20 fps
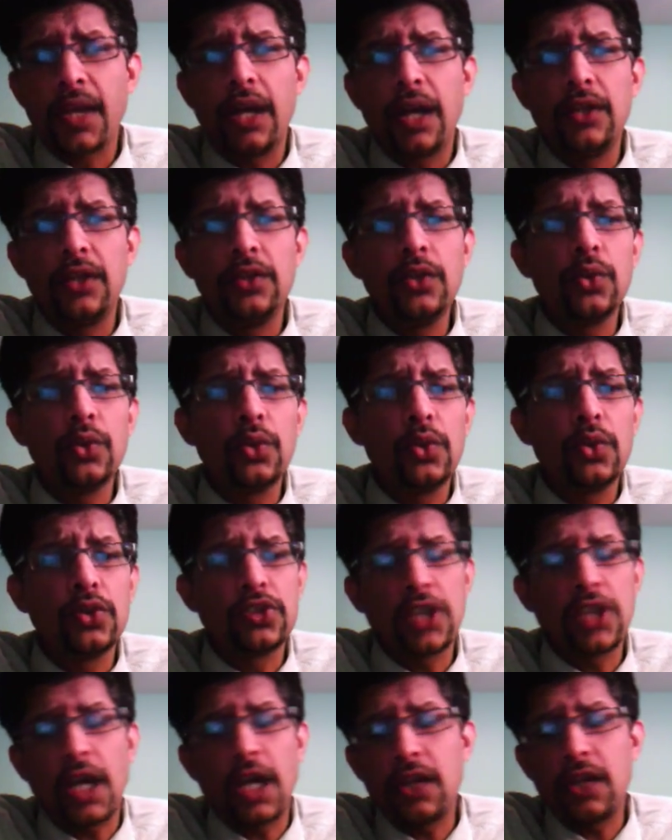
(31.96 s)
new
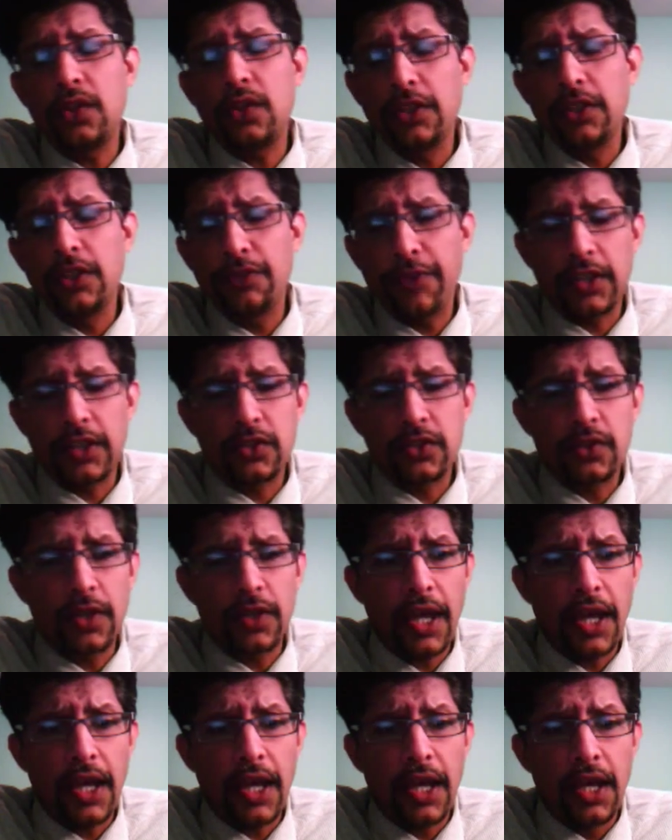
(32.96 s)
rules are into effect
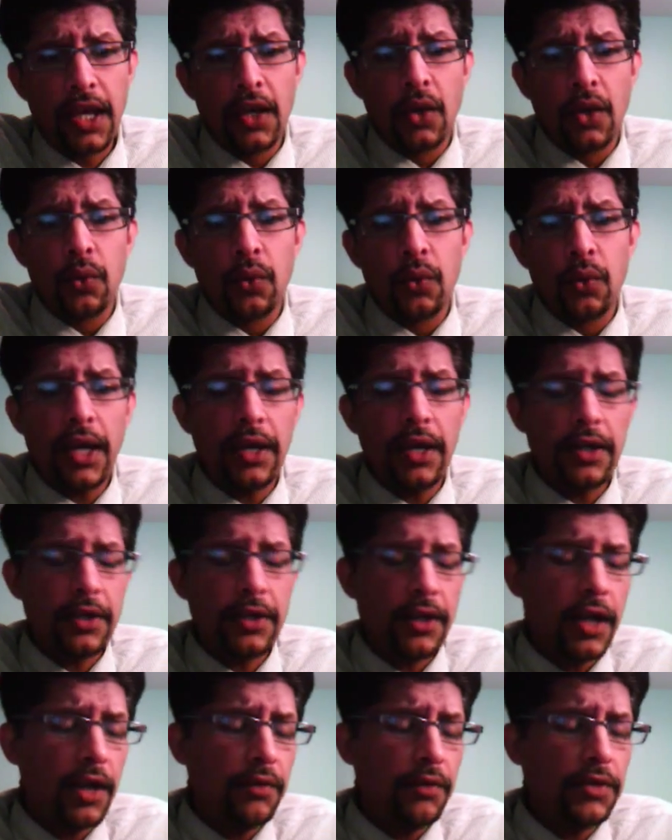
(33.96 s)
today,
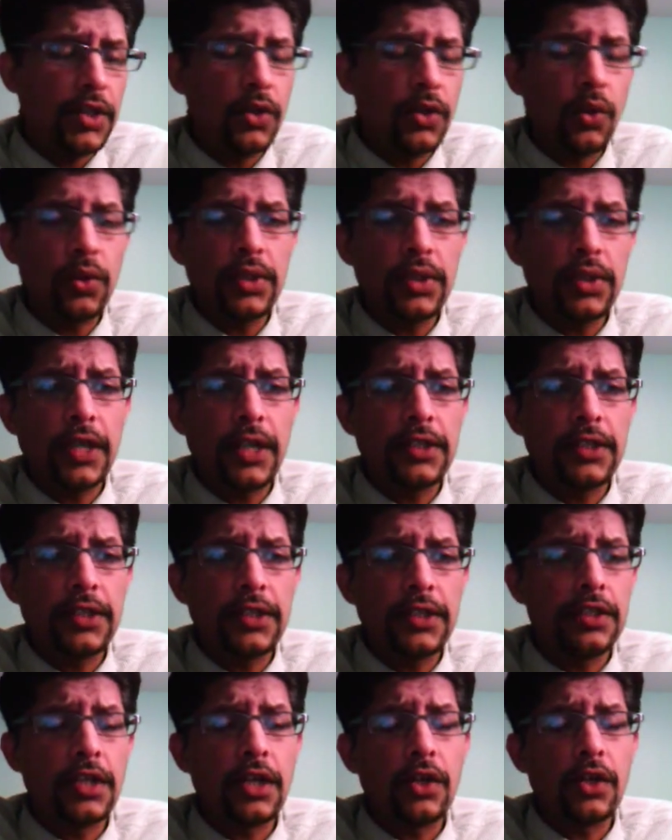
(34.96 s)
where we know that
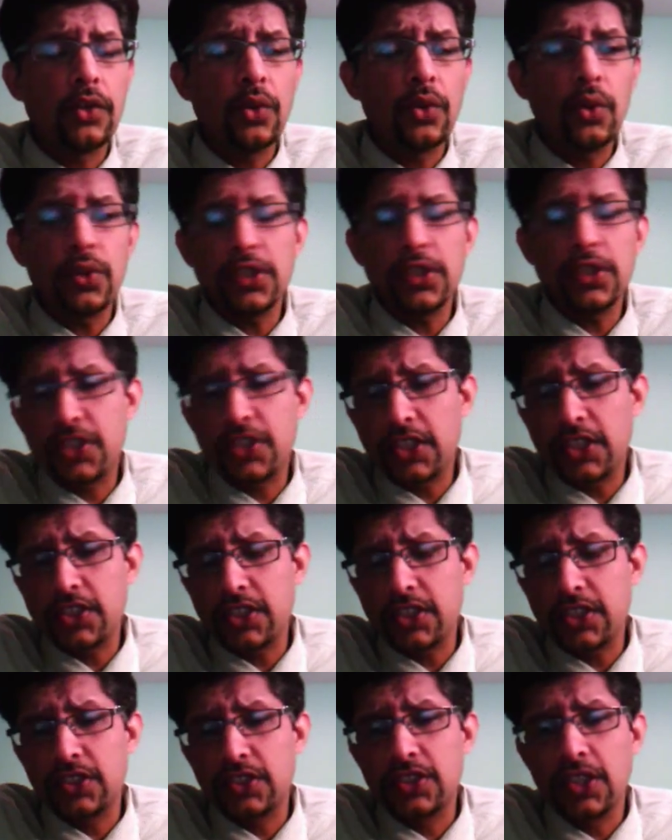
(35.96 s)
there are no
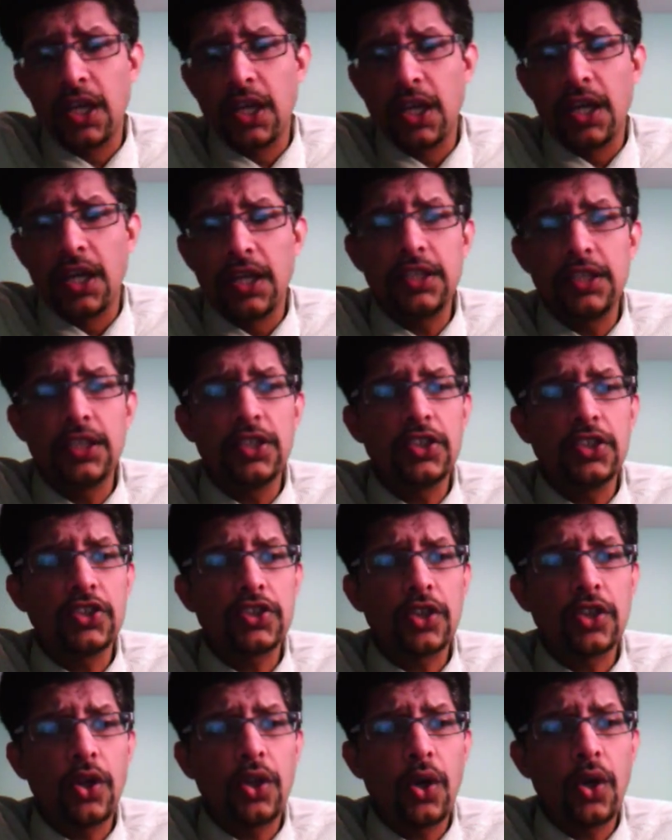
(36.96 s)
restrictions in the
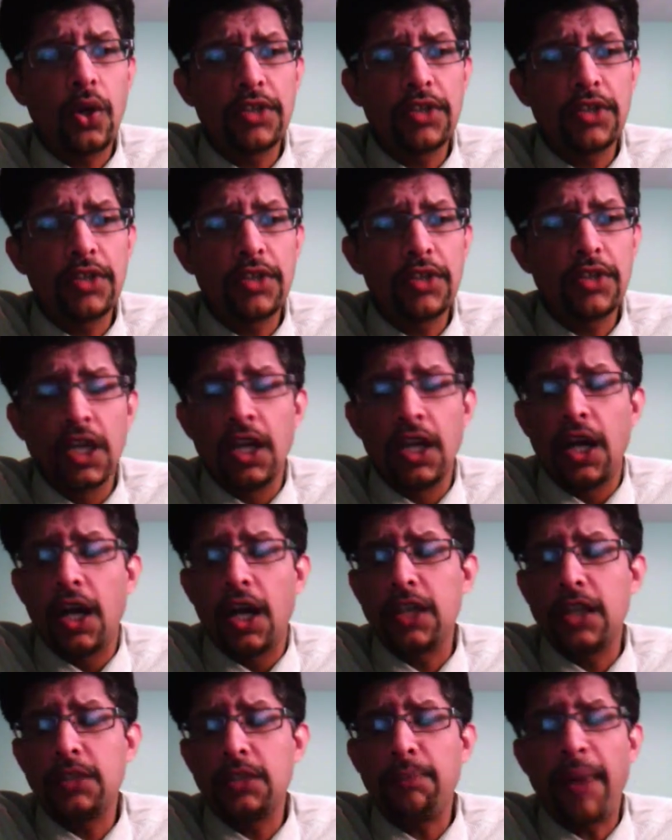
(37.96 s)
initial overs.
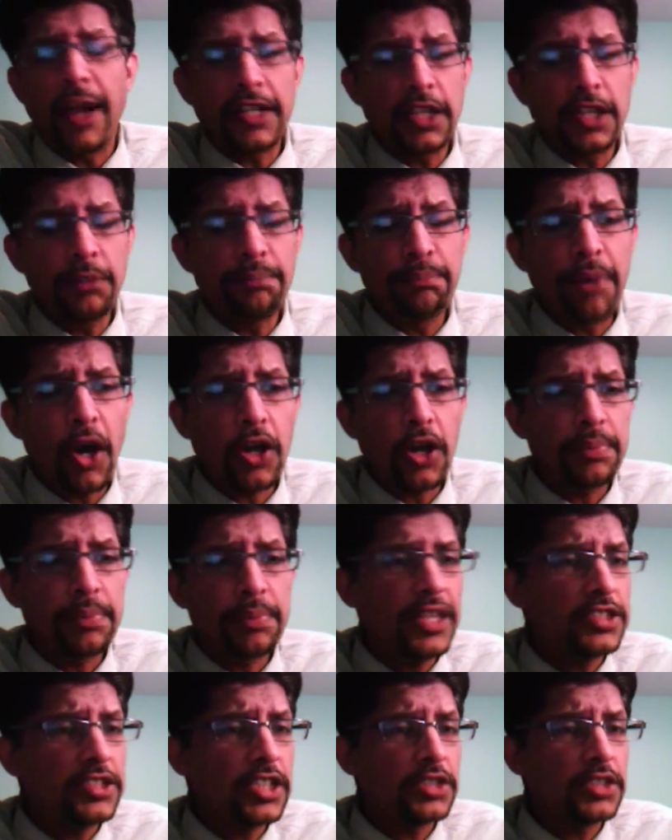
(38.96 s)
The batting power
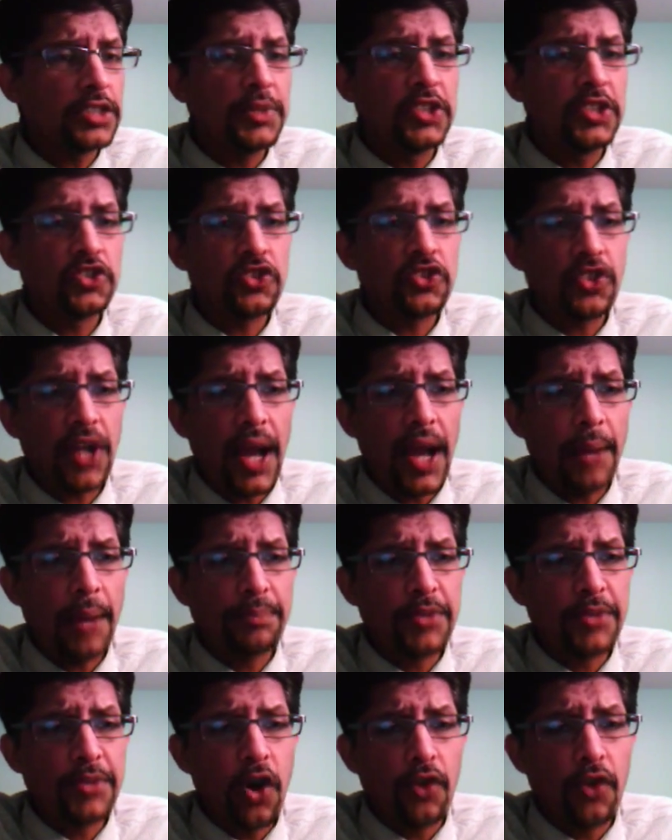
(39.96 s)
plays has been
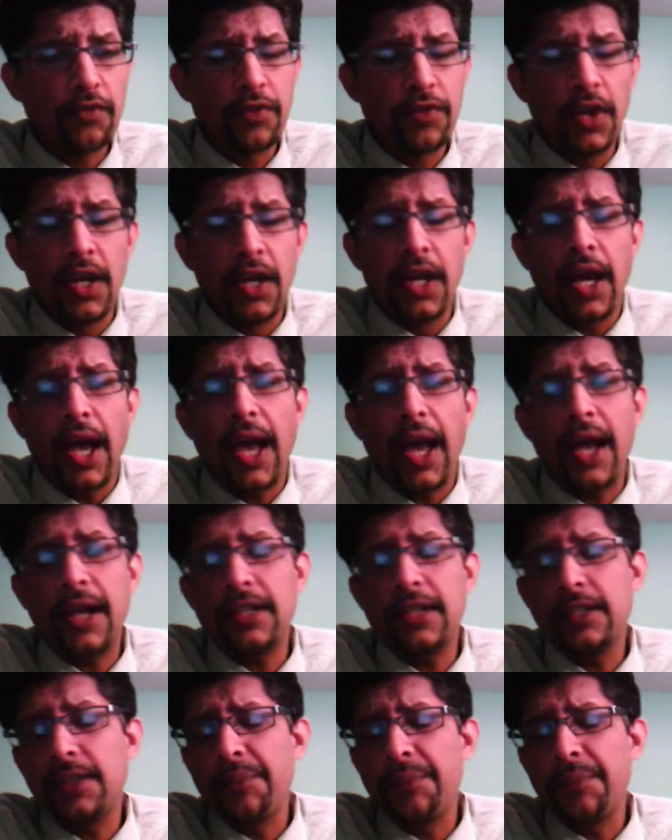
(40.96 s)
scrapped off,
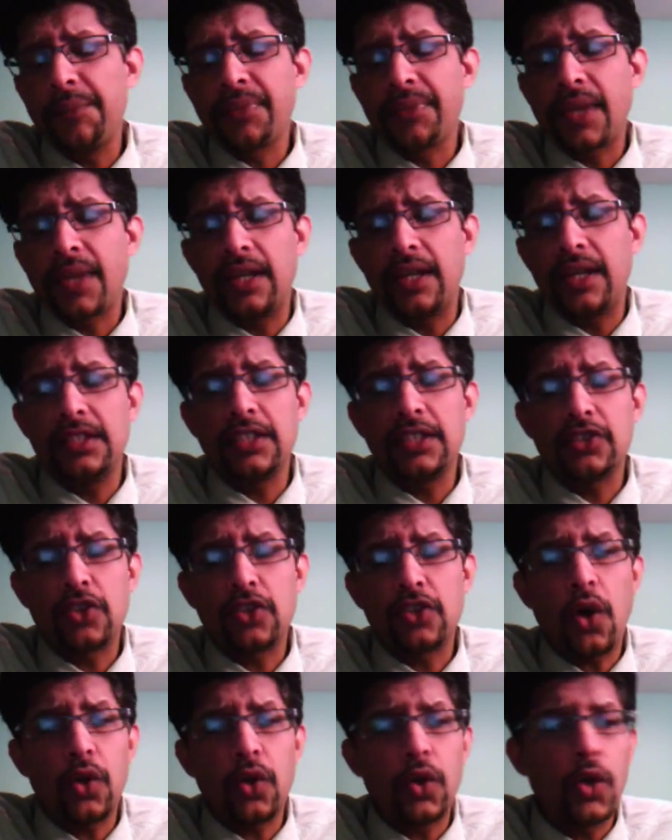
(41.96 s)
and in the
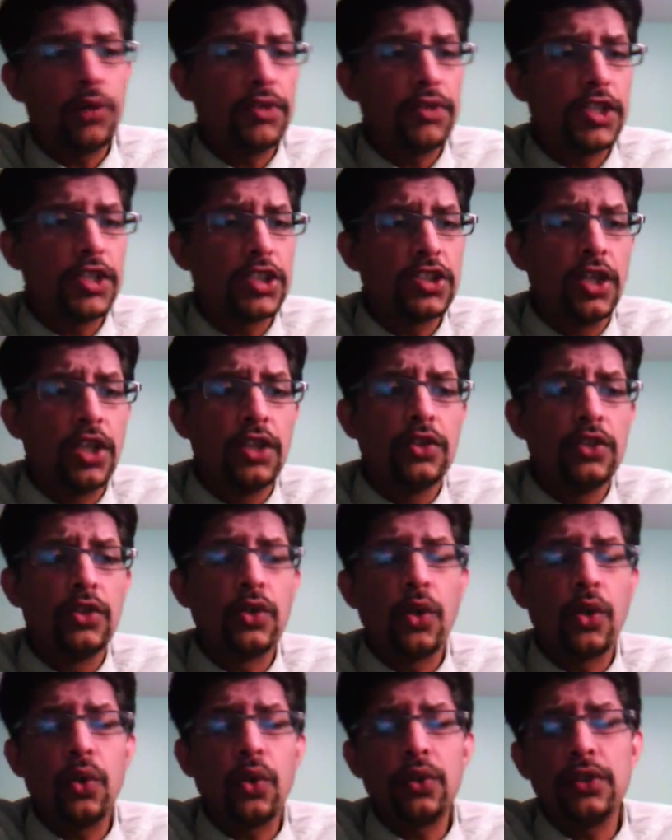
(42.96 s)
slog overs,
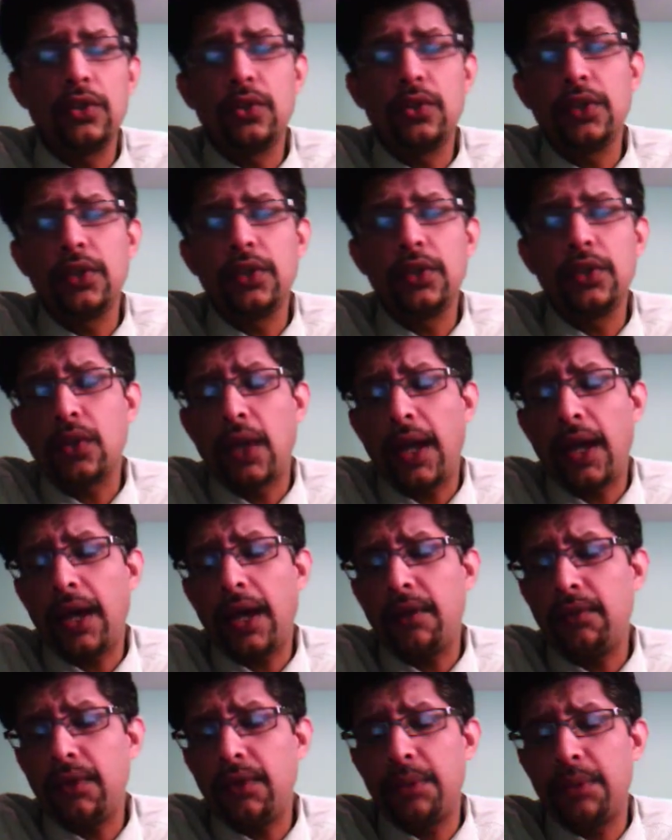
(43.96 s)
you need to
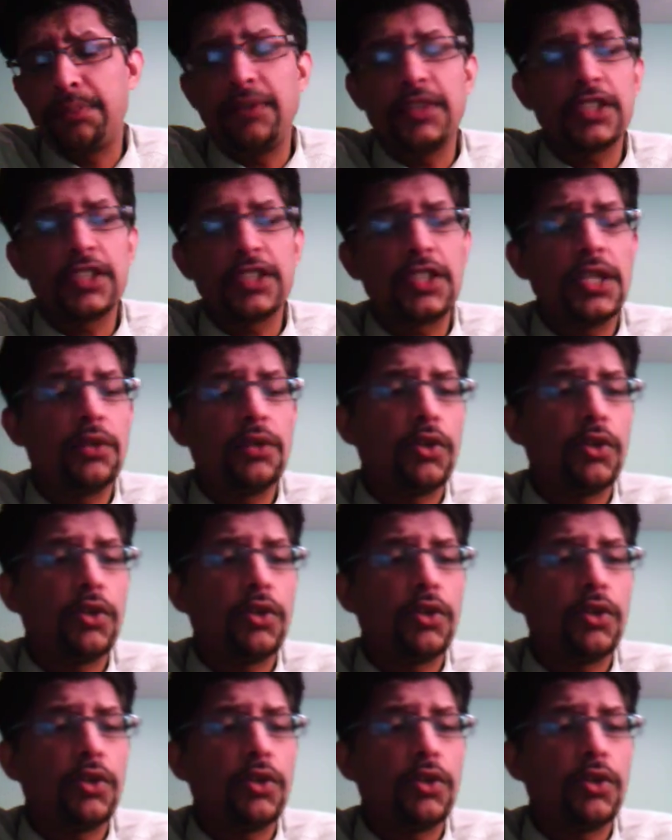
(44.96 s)
have previously